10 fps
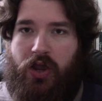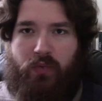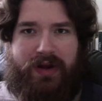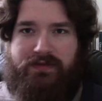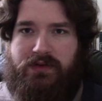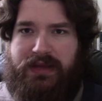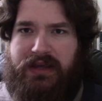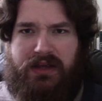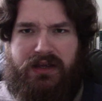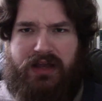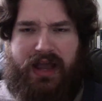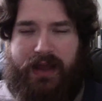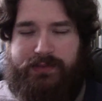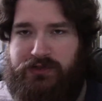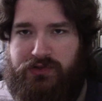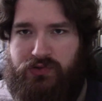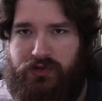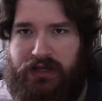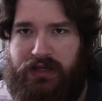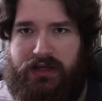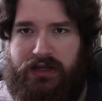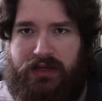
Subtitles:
would have to be absolutely